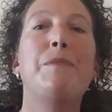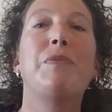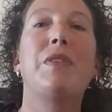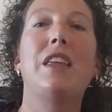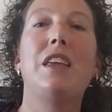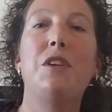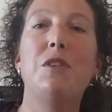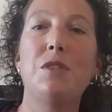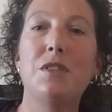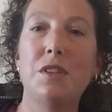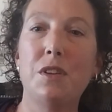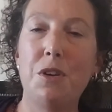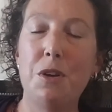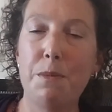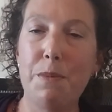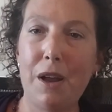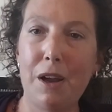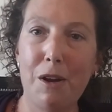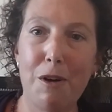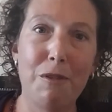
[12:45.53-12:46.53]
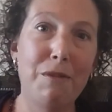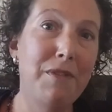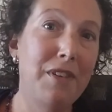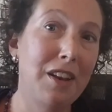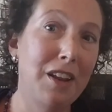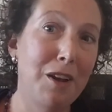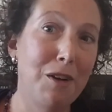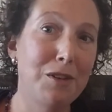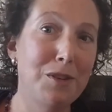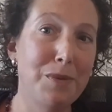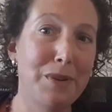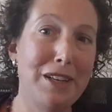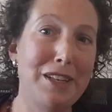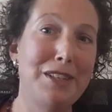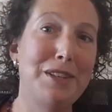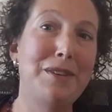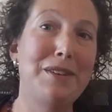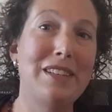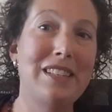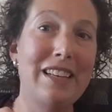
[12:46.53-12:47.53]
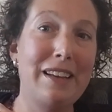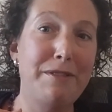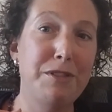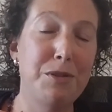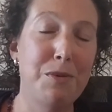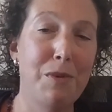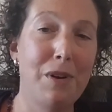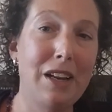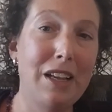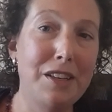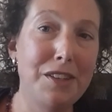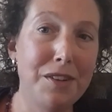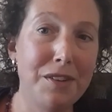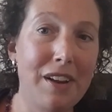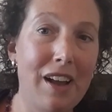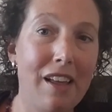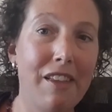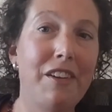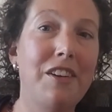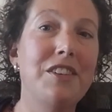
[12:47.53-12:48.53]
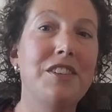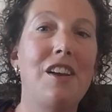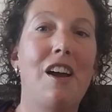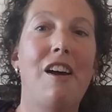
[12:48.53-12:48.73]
Use the coupon code VIDEO22 to save $22